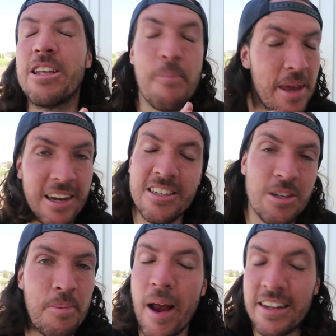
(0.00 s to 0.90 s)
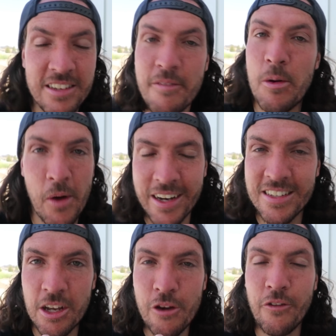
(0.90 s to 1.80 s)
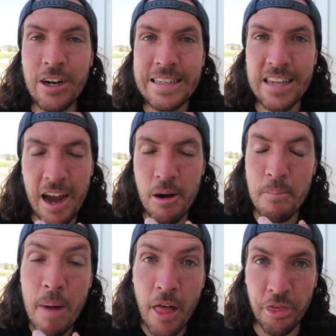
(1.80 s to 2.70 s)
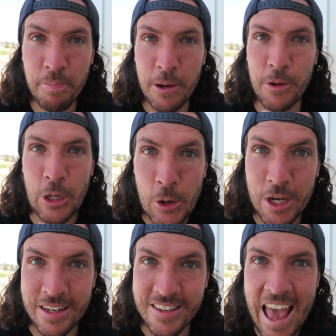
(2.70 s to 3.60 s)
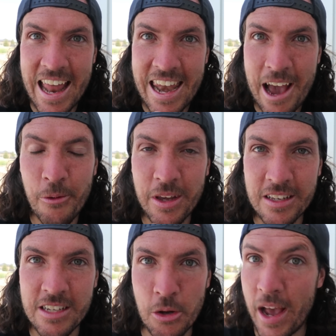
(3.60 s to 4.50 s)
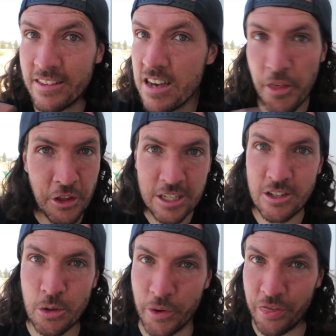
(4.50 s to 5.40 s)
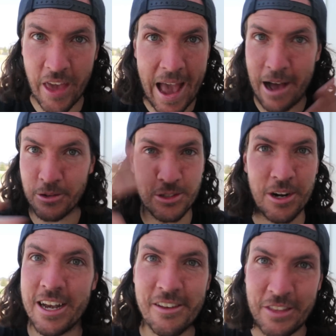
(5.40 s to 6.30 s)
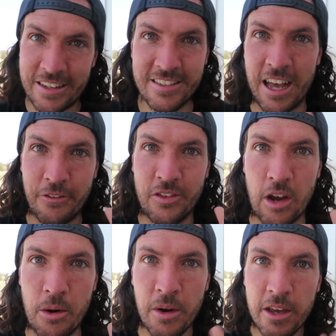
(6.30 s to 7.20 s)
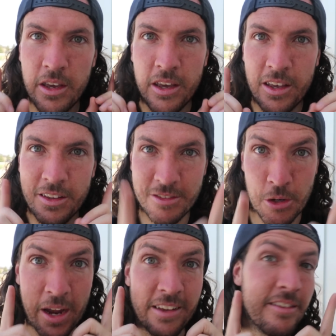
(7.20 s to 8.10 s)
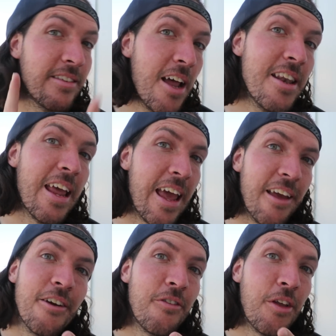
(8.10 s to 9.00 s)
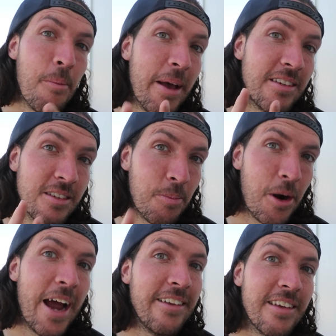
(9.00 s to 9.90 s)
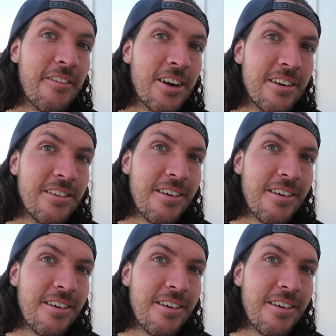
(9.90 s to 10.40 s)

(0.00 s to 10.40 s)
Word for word: the biggest surprise that I've been wanting to tell you for an entire month, but we couldn't, and now we can tell you. It has nothing to do with the house or any of this stuff. So see you guys Sunday for the best surprise ever.